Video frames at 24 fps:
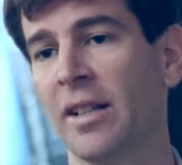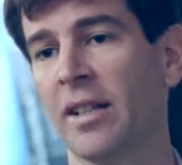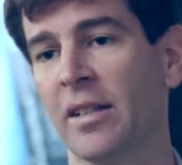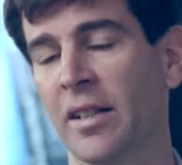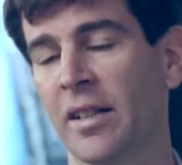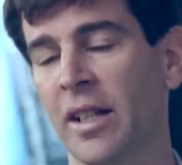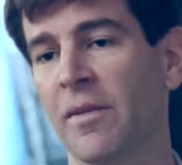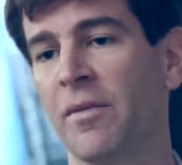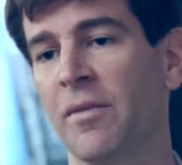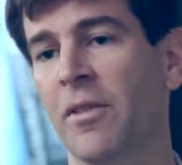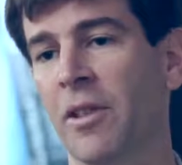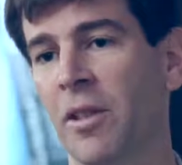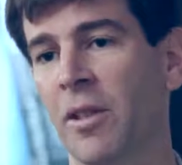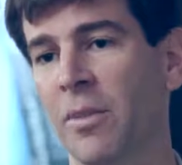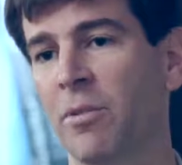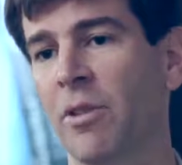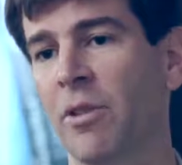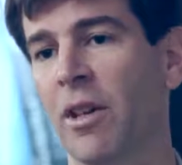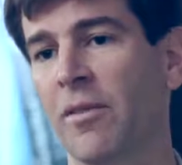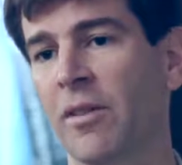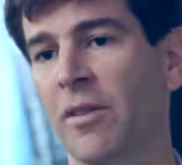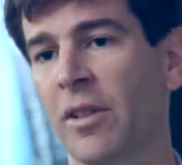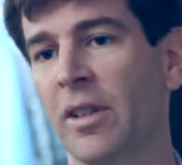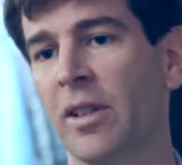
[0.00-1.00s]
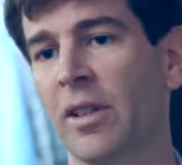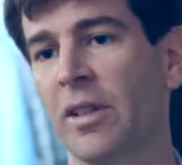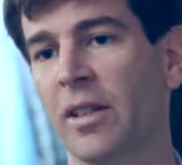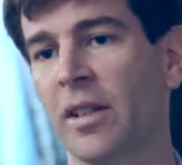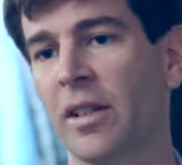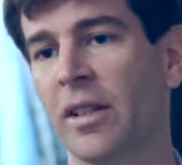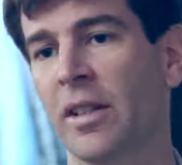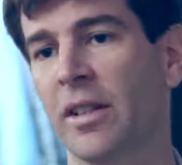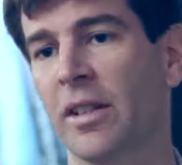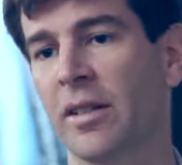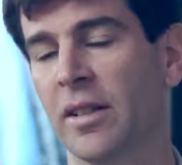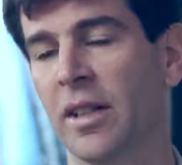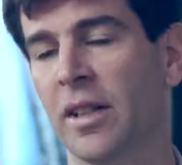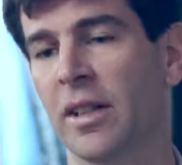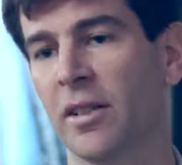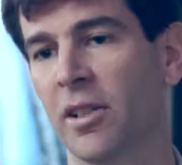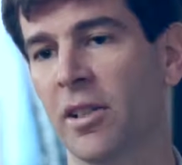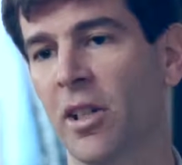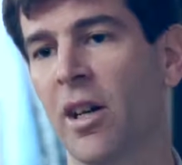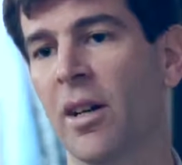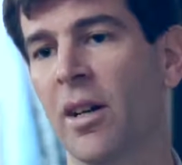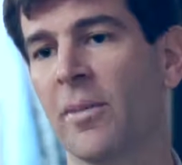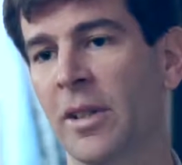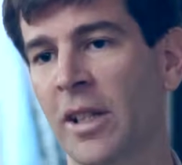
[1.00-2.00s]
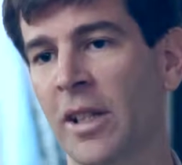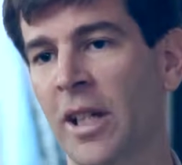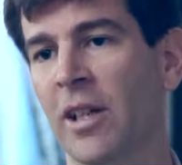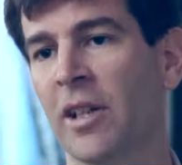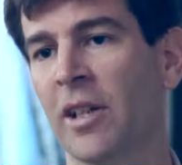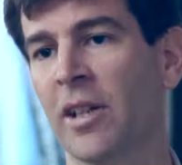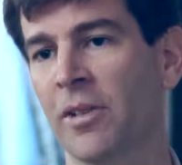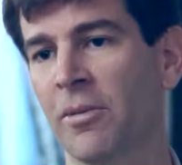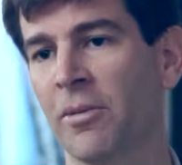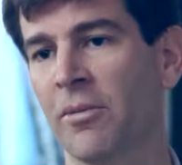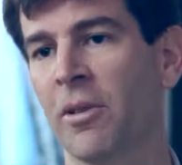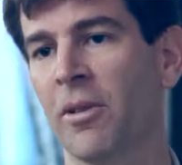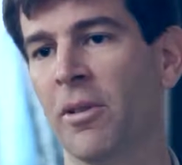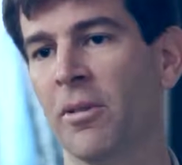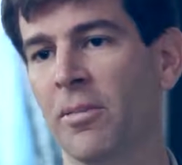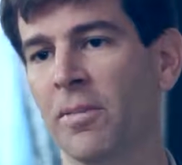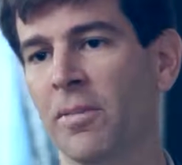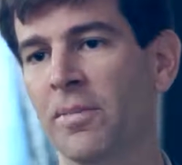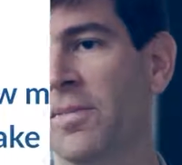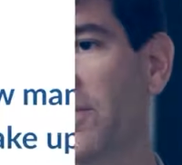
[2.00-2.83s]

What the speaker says: it'll get very prevalent and common out on the road.